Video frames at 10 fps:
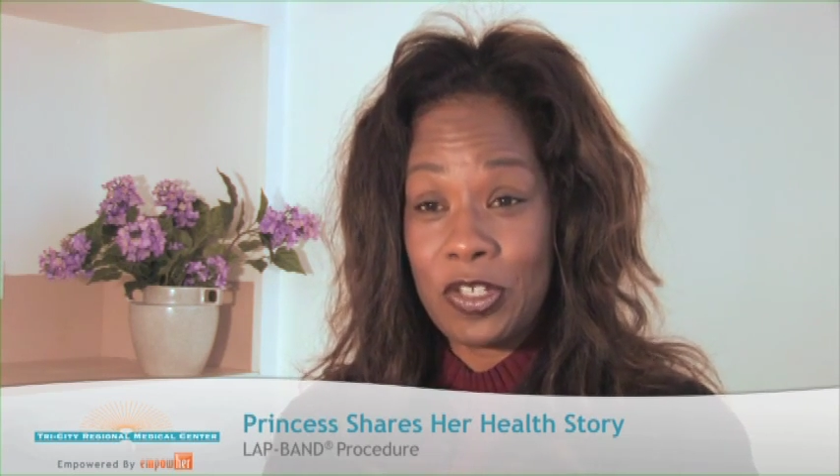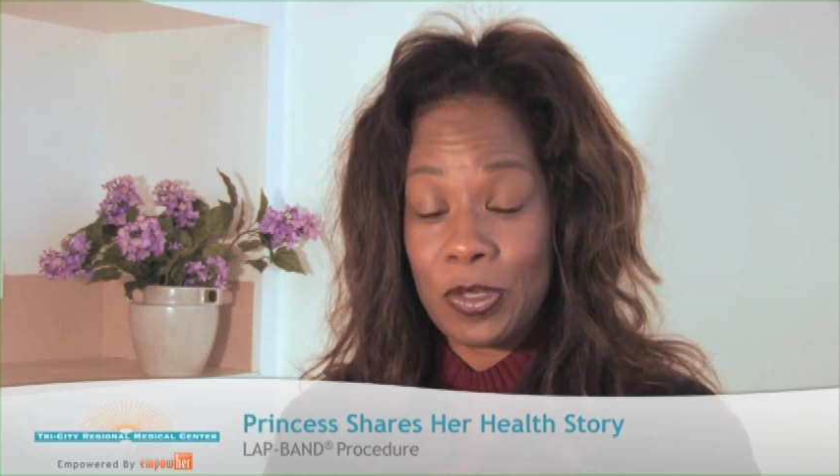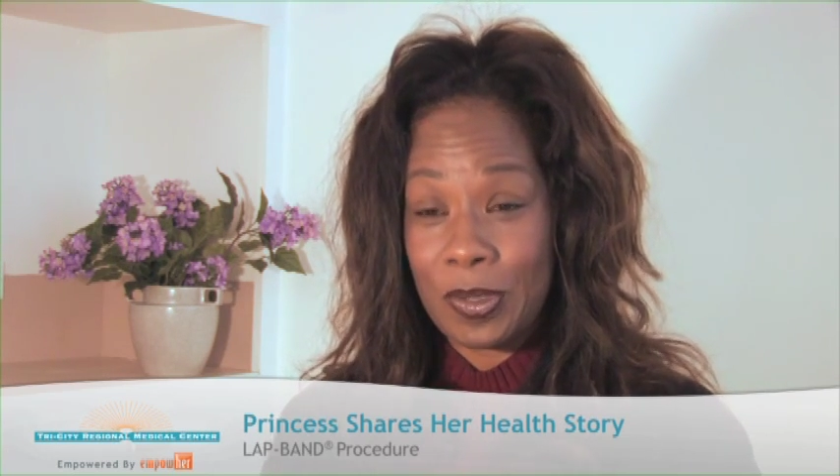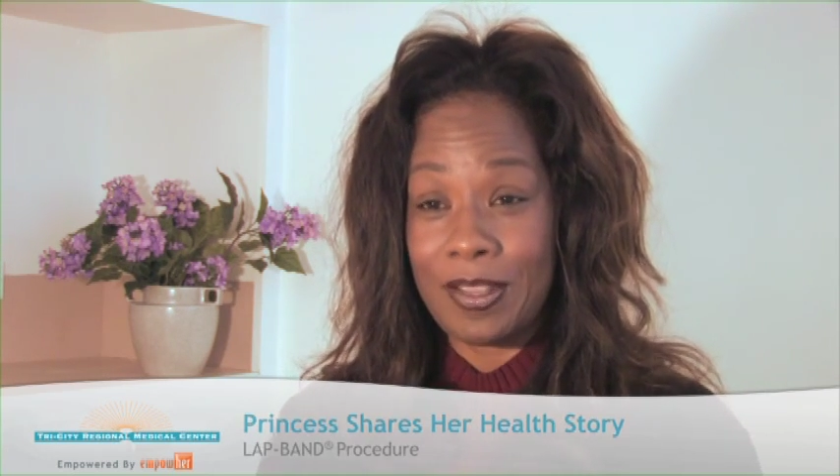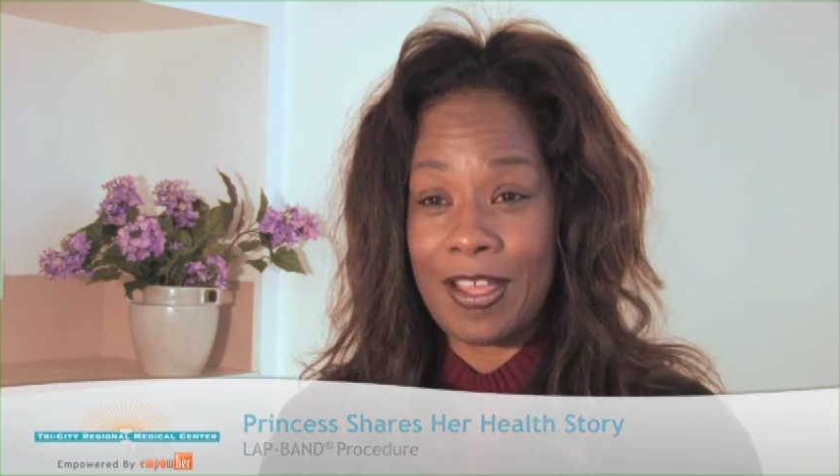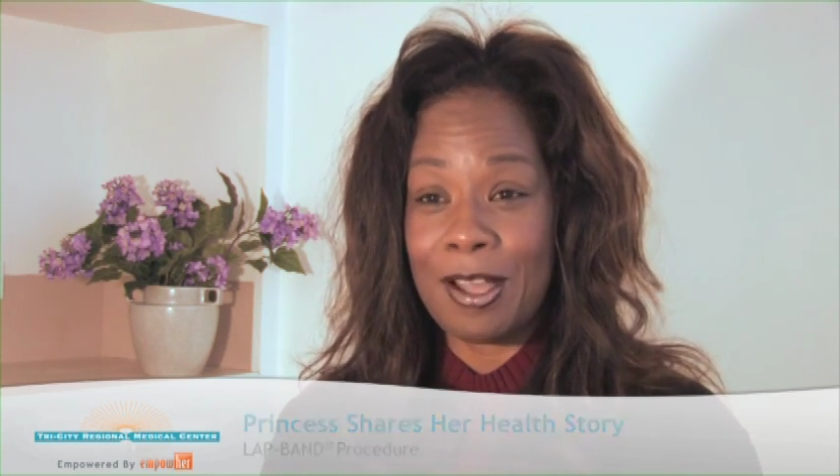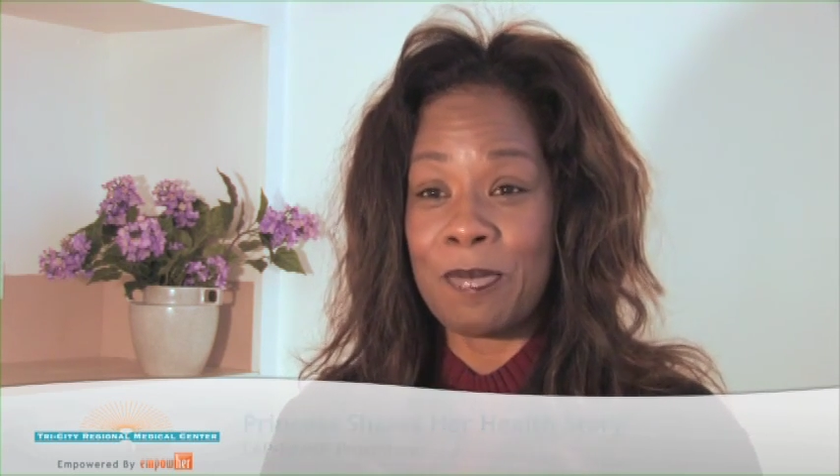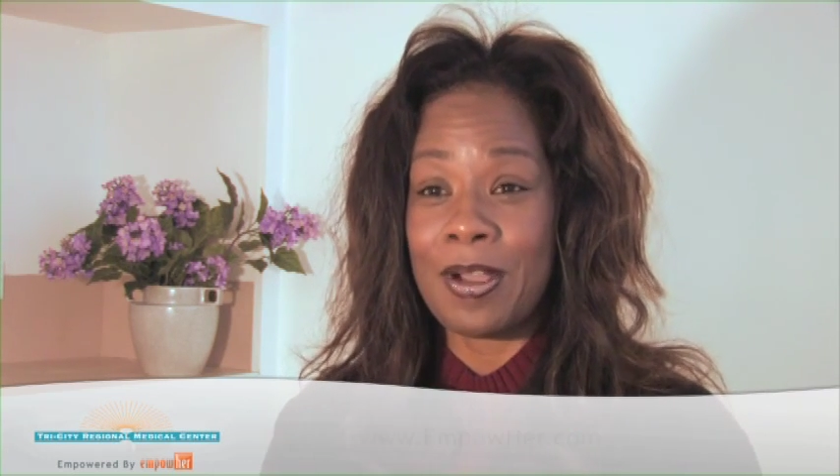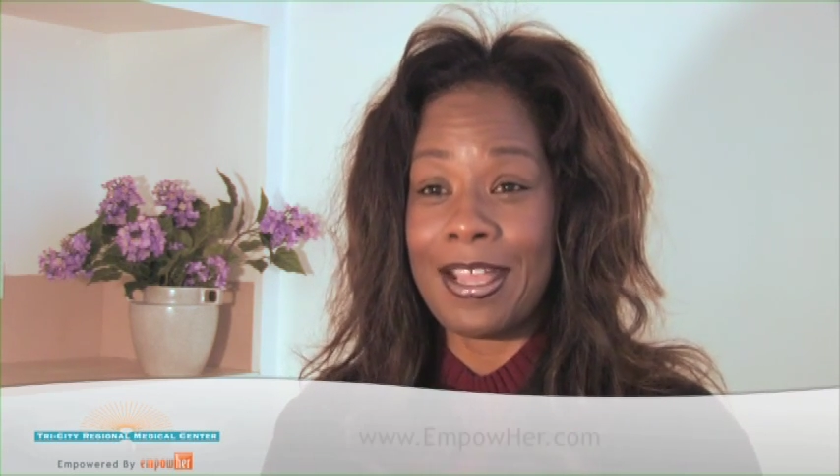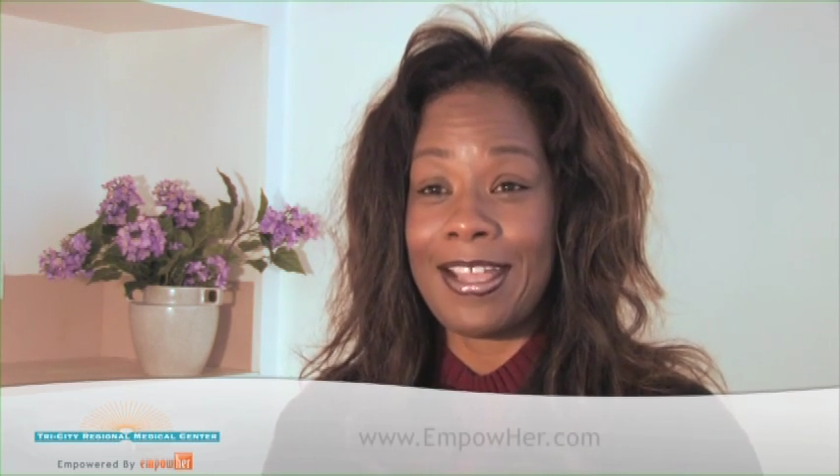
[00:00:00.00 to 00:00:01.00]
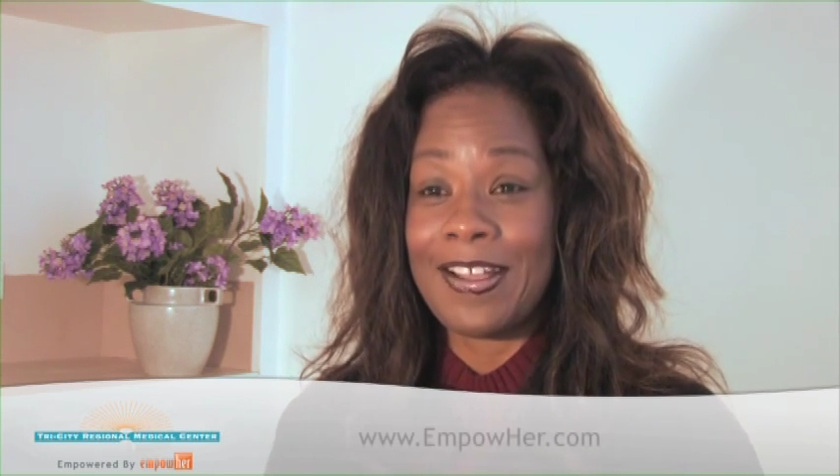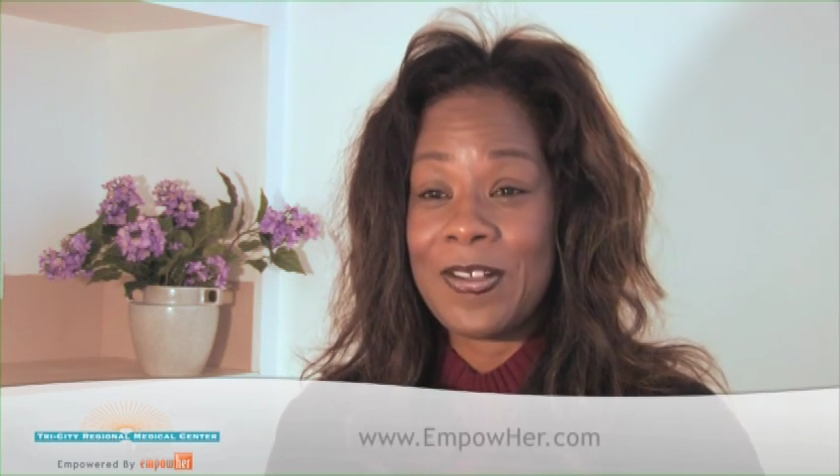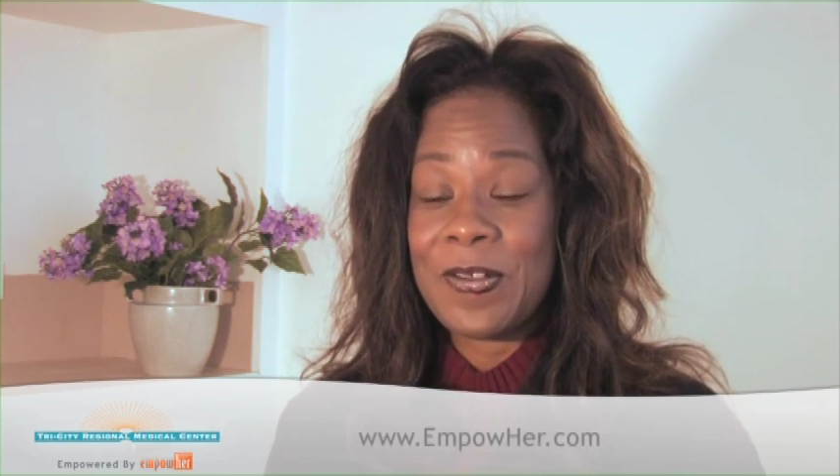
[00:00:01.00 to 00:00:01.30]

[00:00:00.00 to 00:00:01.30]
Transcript: you in that way.